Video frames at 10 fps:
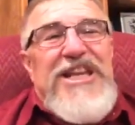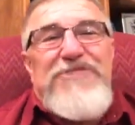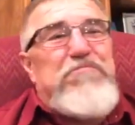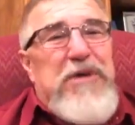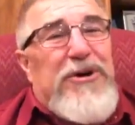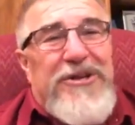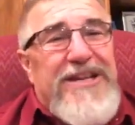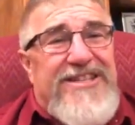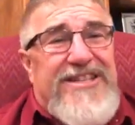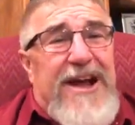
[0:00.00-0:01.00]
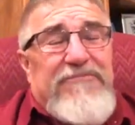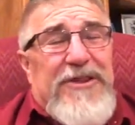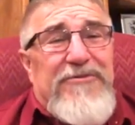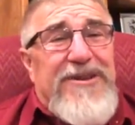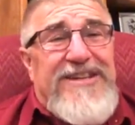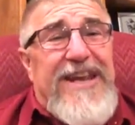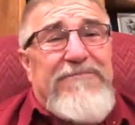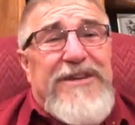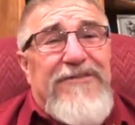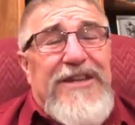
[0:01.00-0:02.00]
He's building something
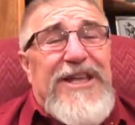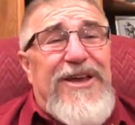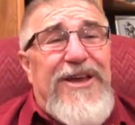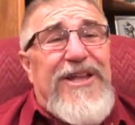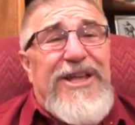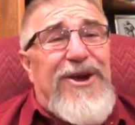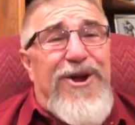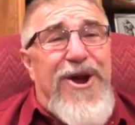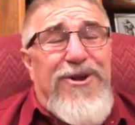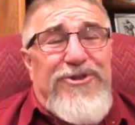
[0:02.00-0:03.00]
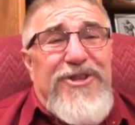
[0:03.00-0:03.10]
redemptive in the in the earth.